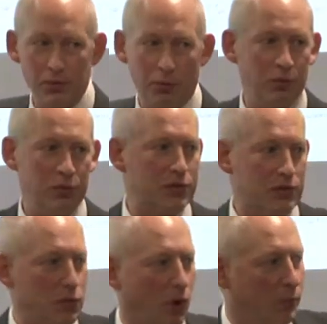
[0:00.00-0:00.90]
thought
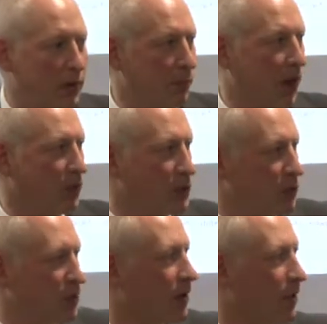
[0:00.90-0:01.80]
12 million barrels
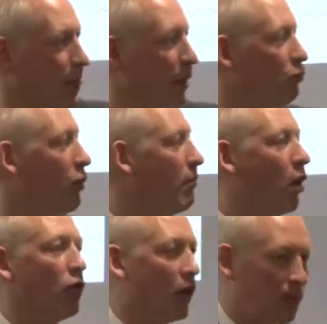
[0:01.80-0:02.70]
was
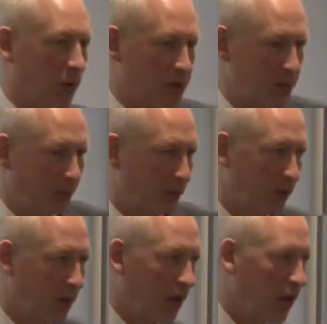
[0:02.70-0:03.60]
remotely possible.
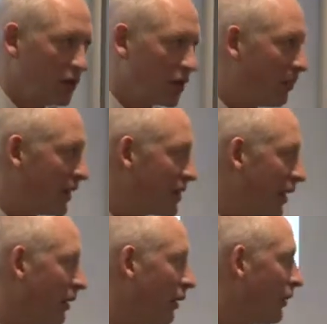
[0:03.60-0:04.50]
Somebody said,
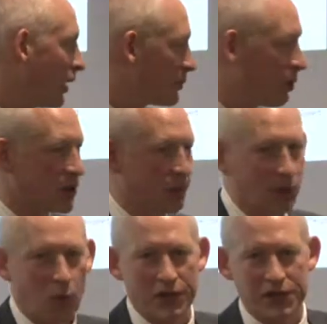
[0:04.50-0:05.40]
I don't think it's possible
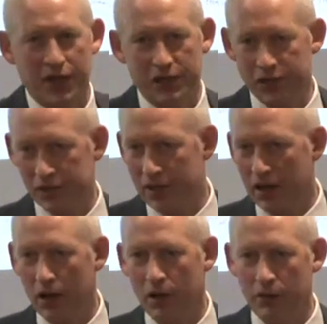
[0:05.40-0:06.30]
in West Texas, let
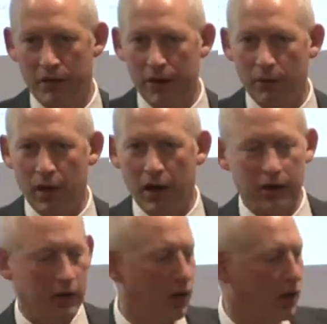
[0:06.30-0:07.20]
alone in
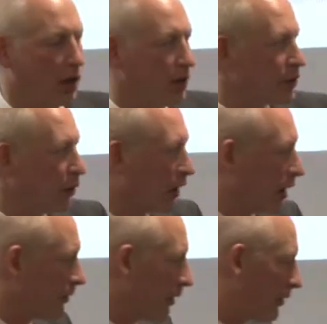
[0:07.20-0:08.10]
Iraq. So
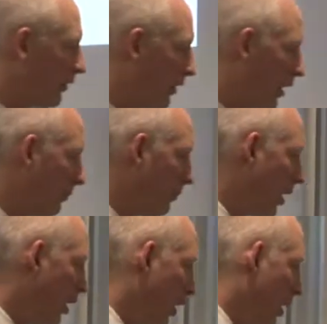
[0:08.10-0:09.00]
I think that
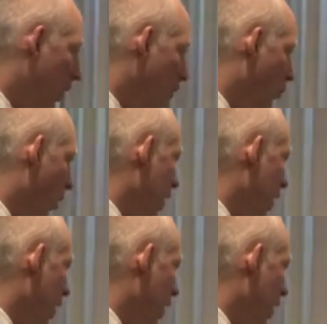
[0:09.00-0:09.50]
where